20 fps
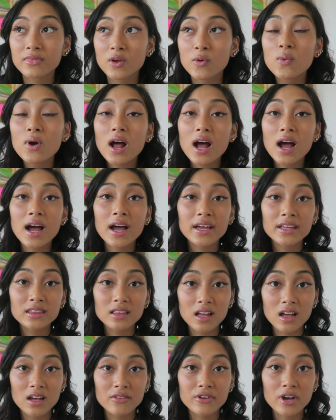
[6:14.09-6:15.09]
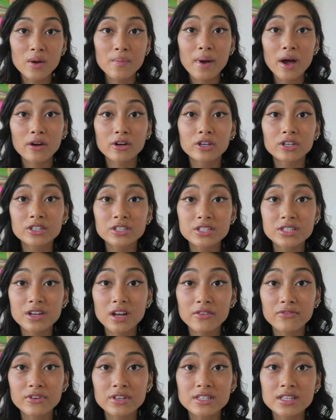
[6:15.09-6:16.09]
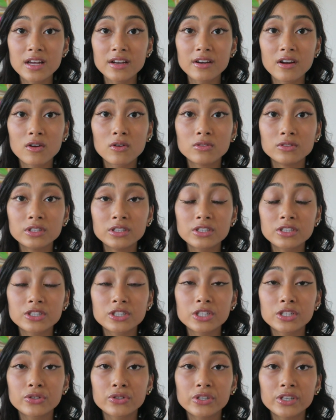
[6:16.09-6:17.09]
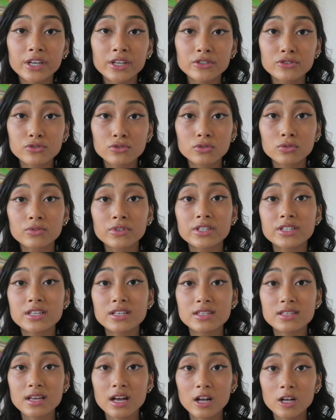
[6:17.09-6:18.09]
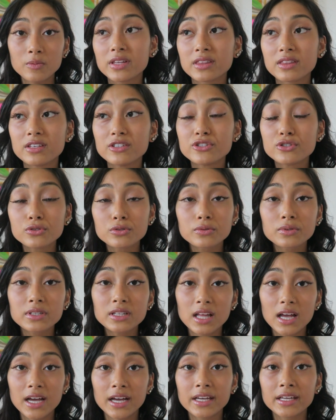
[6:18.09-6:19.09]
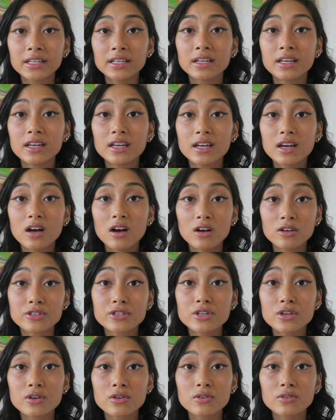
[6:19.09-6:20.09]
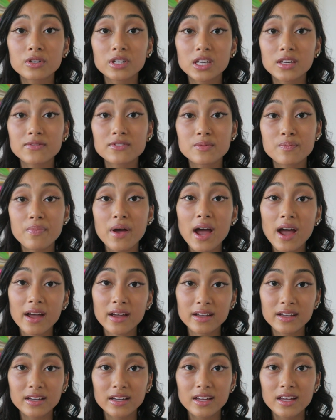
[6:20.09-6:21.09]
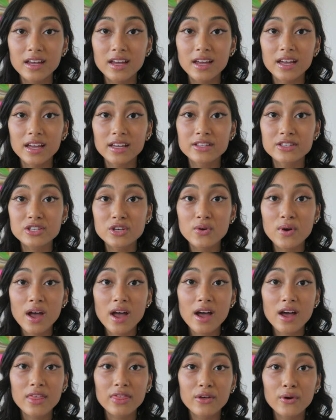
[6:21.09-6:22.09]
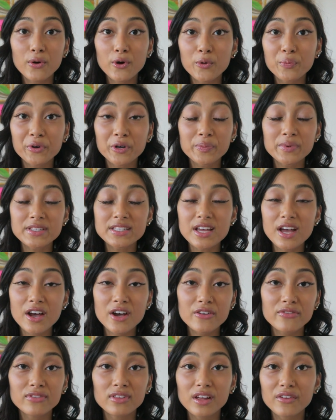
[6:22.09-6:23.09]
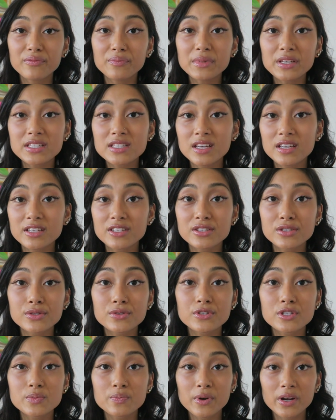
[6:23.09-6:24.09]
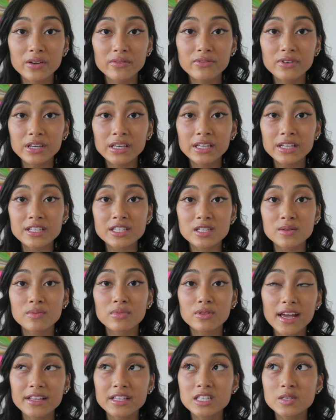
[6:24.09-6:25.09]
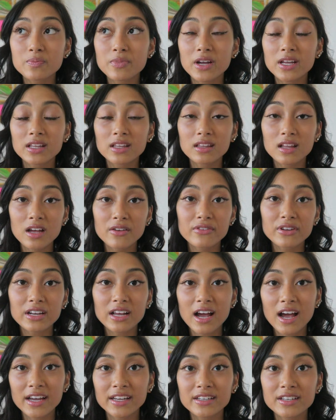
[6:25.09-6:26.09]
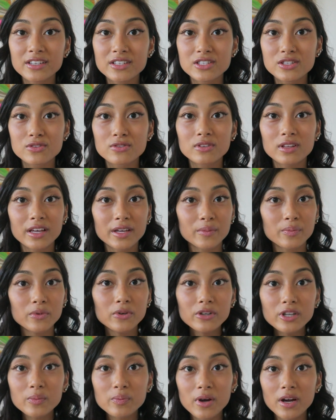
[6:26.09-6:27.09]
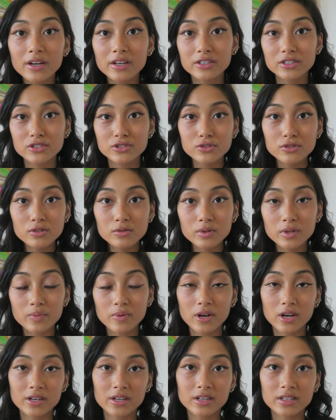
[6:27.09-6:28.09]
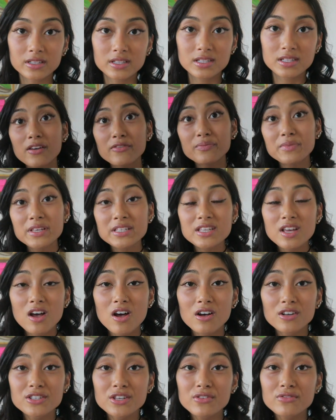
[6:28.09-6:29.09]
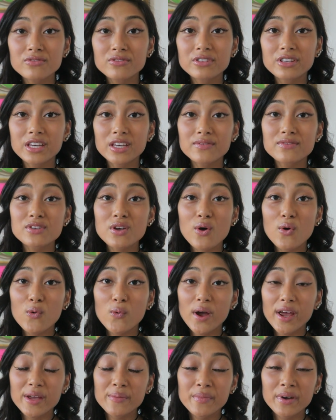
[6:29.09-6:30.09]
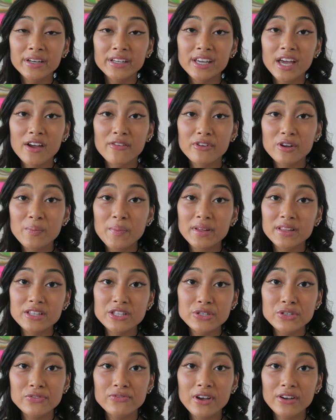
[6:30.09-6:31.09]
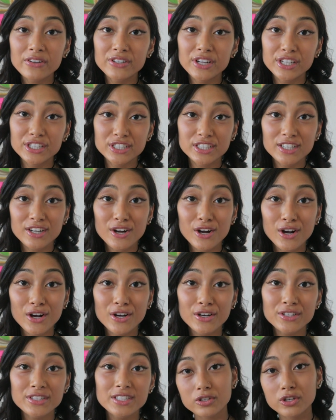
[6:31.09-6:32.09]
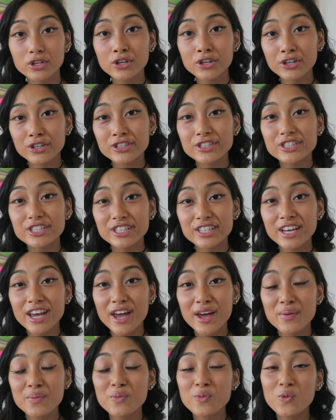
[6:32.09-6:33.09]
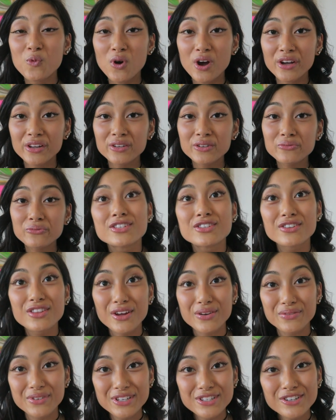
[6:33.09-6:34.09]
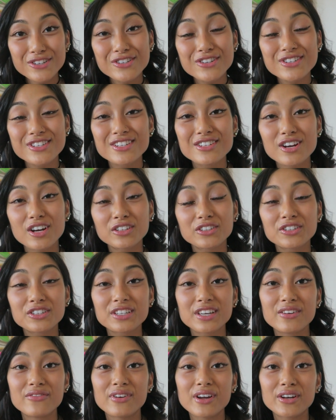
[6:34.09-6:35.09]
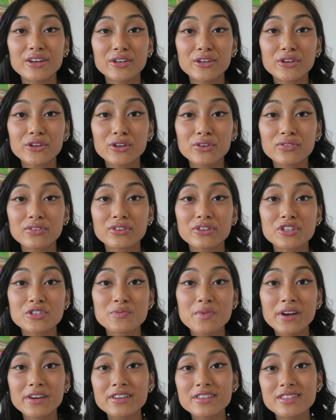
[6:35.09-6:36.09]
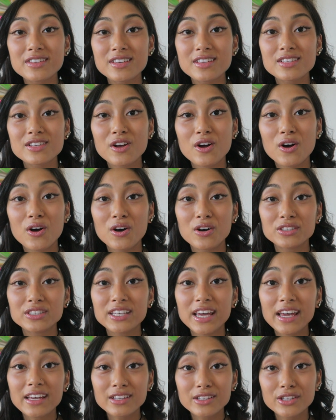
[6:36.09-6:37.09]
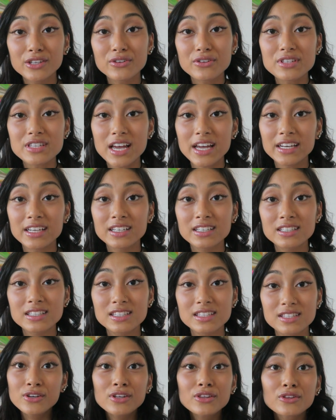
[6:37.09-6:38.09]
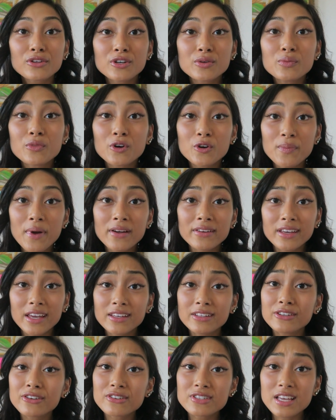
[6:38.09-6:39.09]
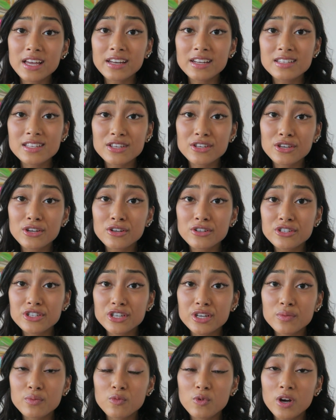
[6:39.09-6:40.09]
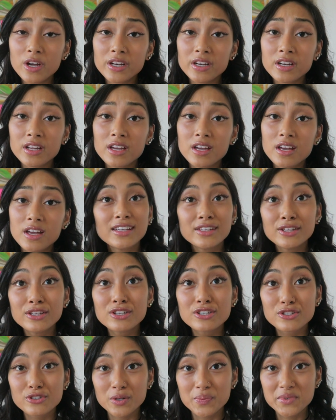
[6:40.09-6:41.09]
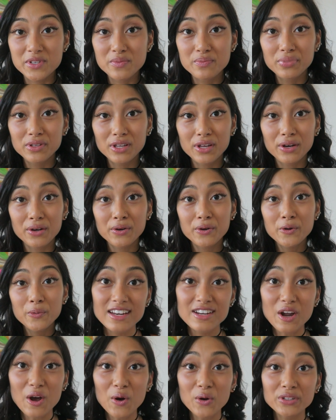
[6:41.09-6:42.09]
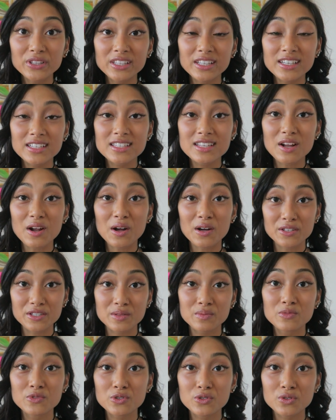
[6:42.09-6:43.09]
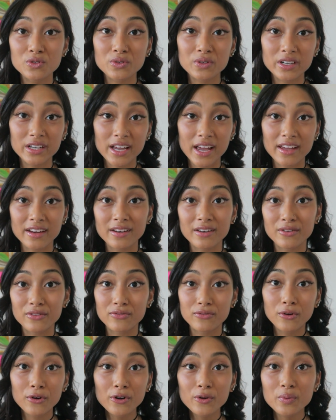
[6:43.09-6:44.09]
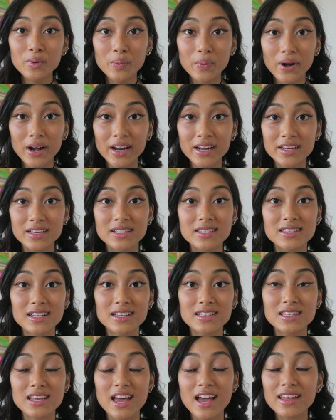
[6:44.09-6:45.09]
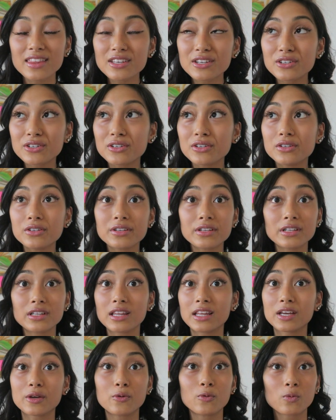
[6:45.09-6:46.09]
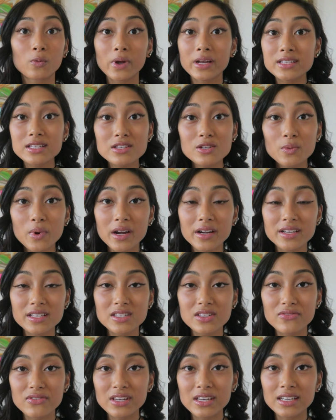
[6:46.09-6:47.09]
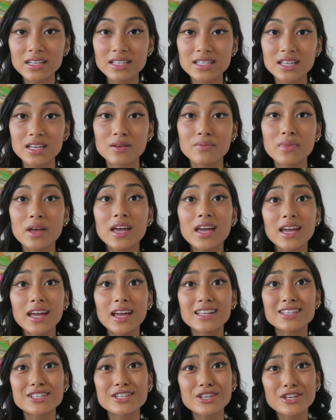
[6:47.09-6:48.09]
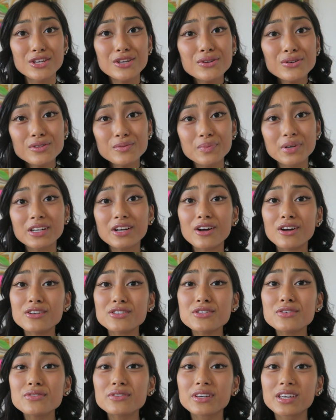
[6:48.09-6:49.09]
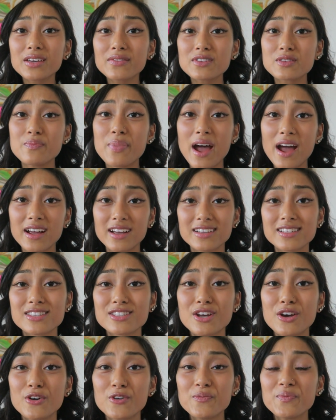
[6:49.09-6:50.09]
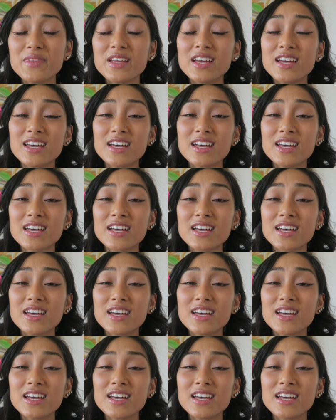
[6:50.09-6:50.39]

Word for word: What I love about her stuff is that not only does she create jewelry to sell, but the jewelry line also gives back and so the whole purpose of Love Myssa is to spread veganism and spread love and kindness through like beauty products, jewelry products. Love Myssa also gives away money every month to a foundation called Cure GM1 so that researchers and doctors can find a cure for this rare disease called gangliositis. You can learn more about gangliositis and Cure GM1 in the description below. Not only is it awesome jewelry at an affordable price that's ethical and like raises awareness to veganism, it's cute, but it also gives back. So